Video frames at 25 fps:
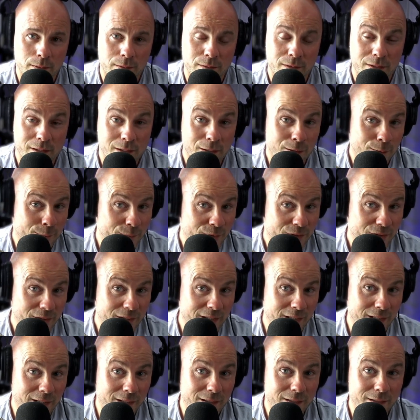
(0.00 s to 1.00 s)
To come to
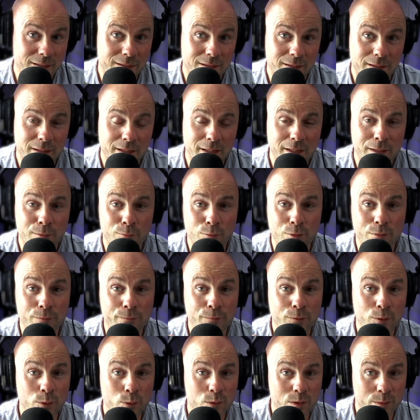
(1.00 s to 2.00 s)
the
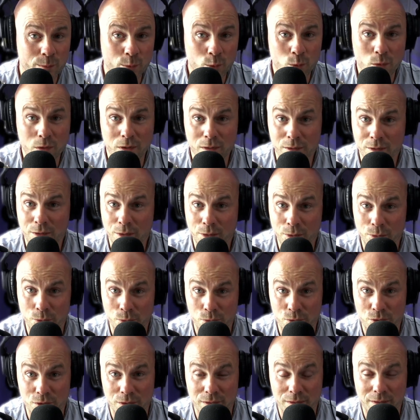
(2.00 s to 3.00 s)
irrefutable
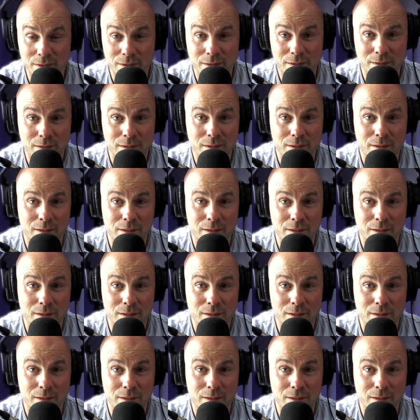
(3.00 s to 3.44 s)
conclusion: